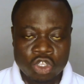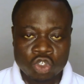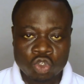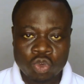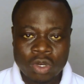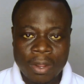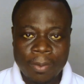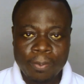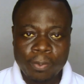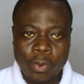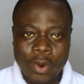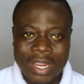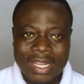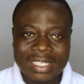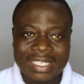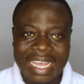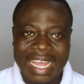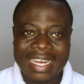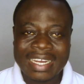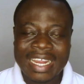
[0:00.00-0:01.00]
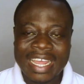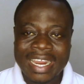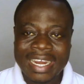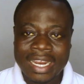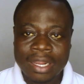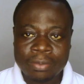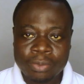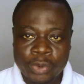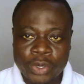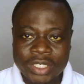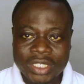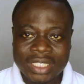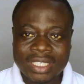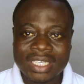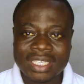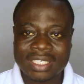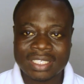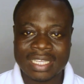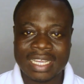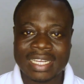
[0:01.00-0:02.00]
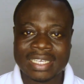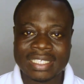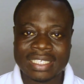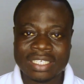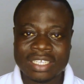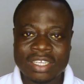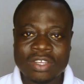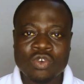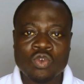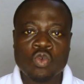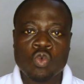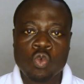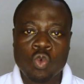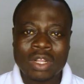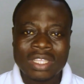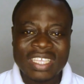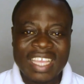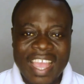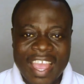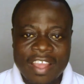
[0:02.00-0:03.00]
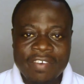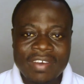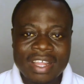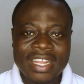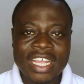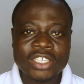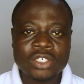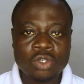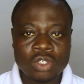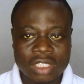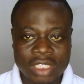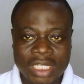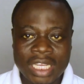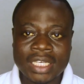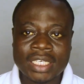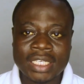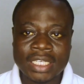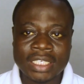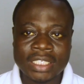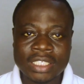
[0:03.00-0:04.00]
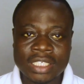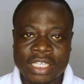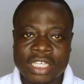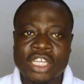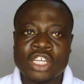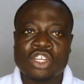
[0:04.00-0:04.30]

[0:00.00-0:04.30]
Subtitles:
So the point under elaboration is that whatever that you studied,